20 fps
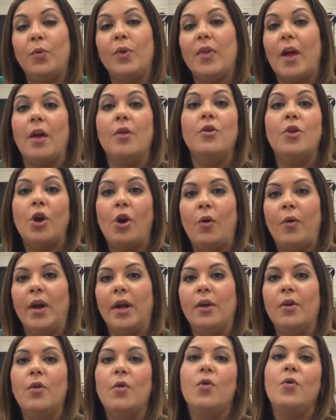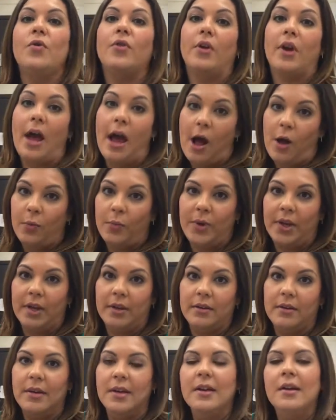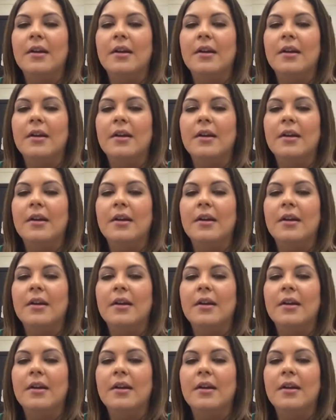without knowing who they're helping.